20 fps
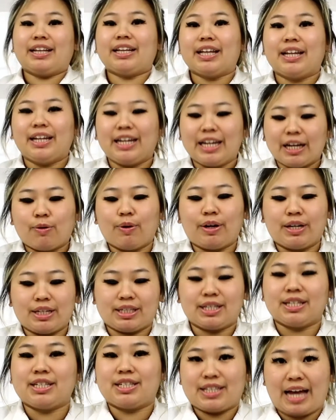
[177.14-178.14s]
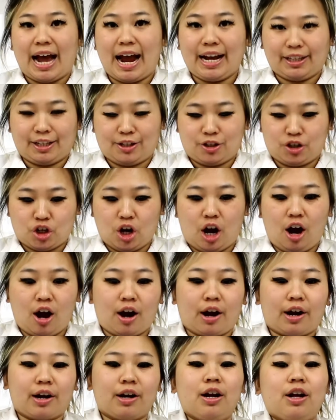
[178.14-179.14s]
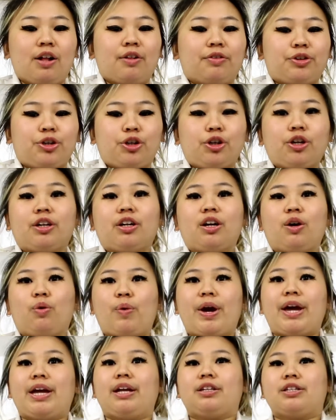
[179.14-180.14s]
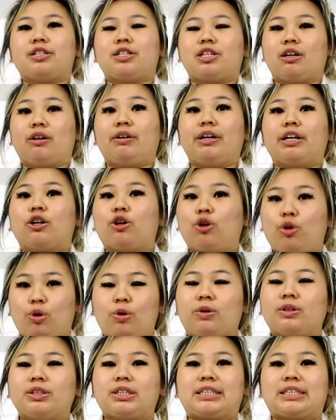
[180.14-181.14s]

that the liquid is inside the jar, you're gonna wait till it cools